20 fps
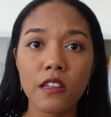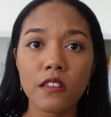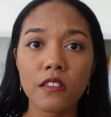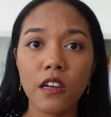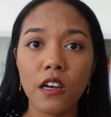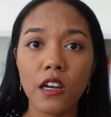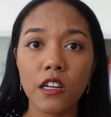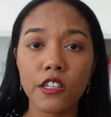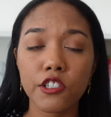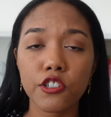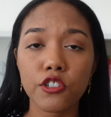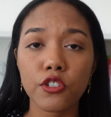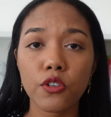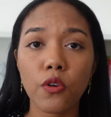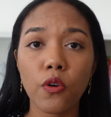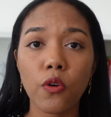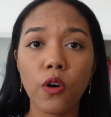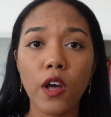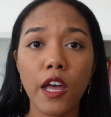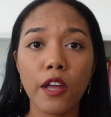in touch
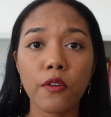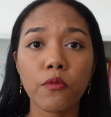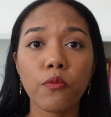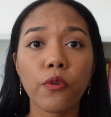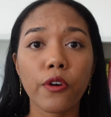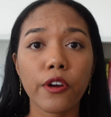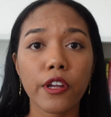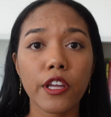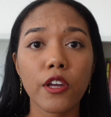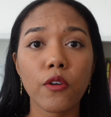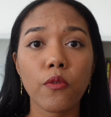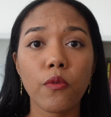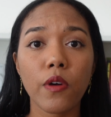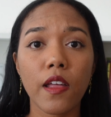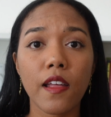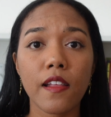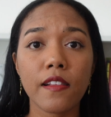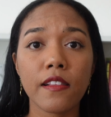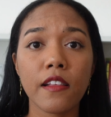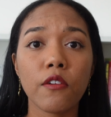and working
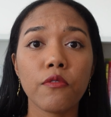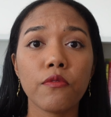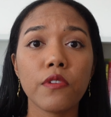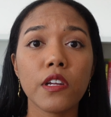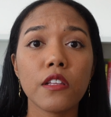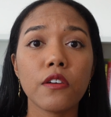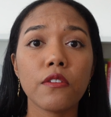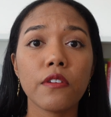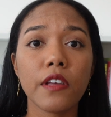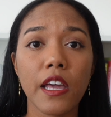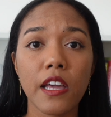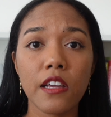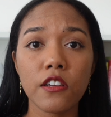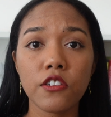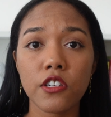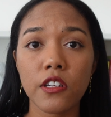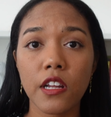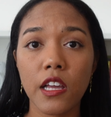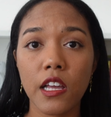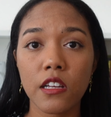with a
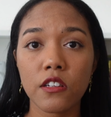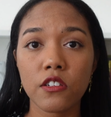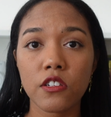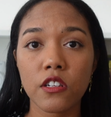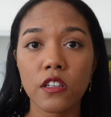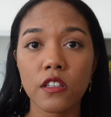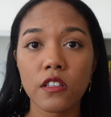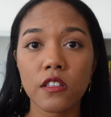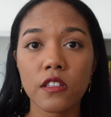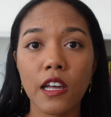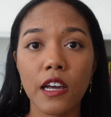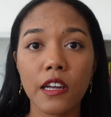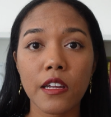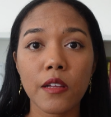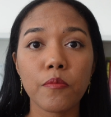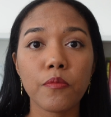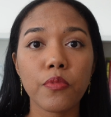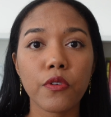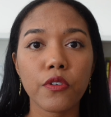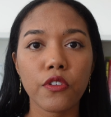relocation agent that
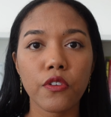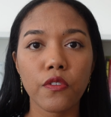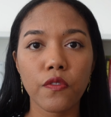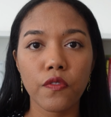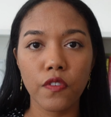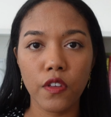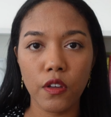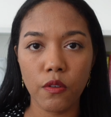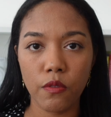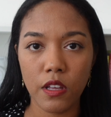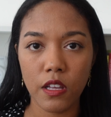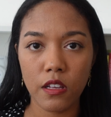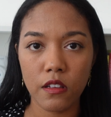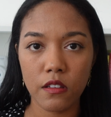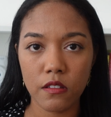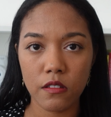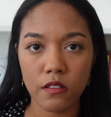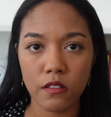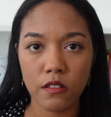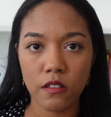can book you
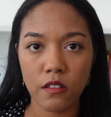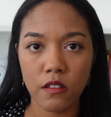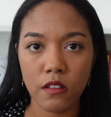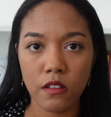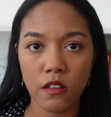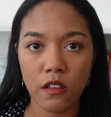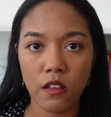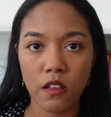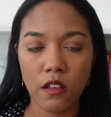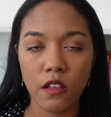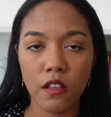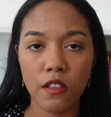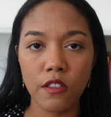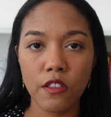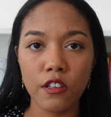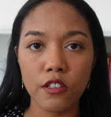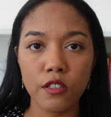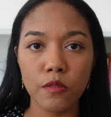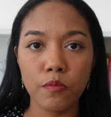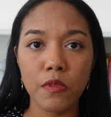viewings.
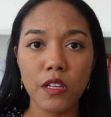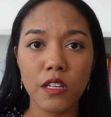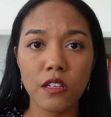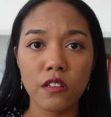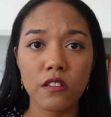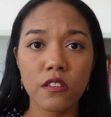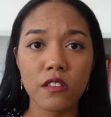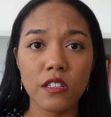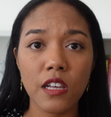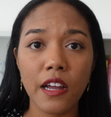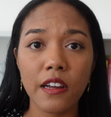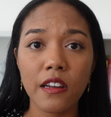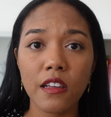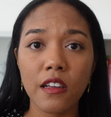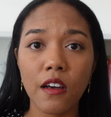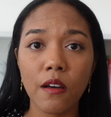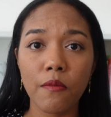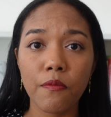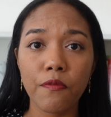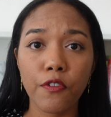This means
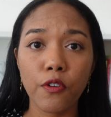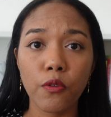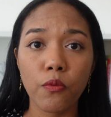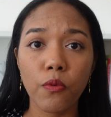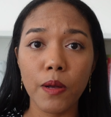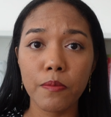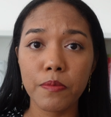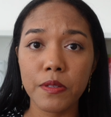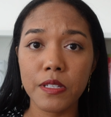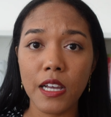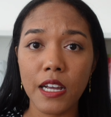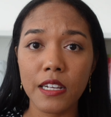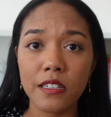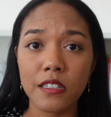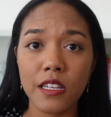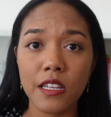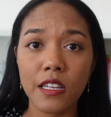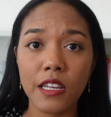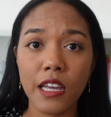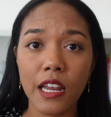signing up for websites
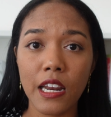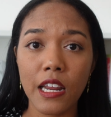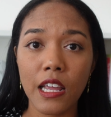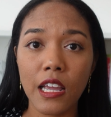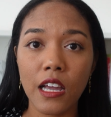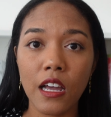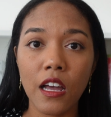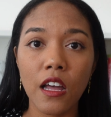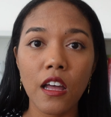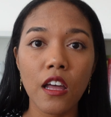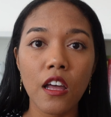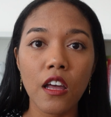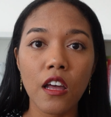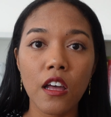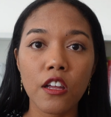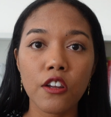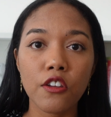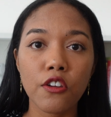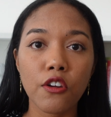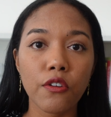and getting
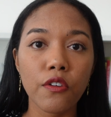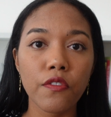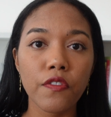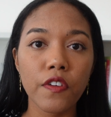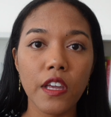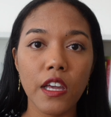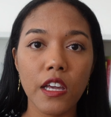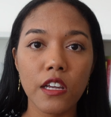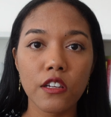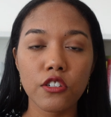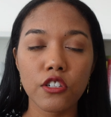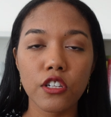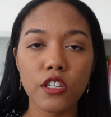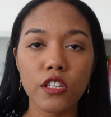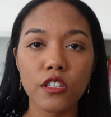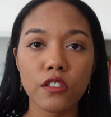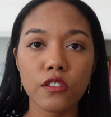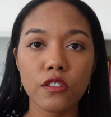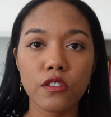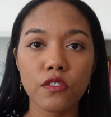
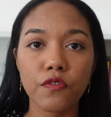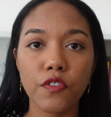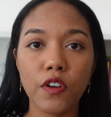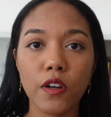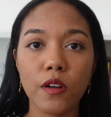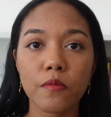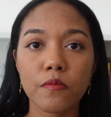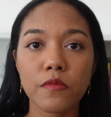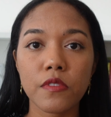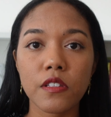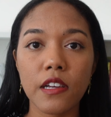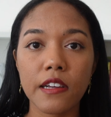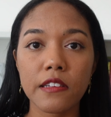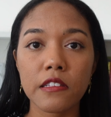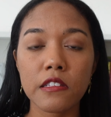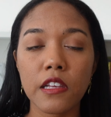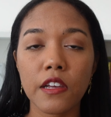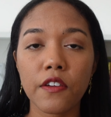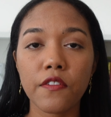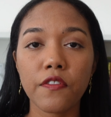notifications from
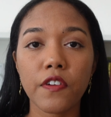sites like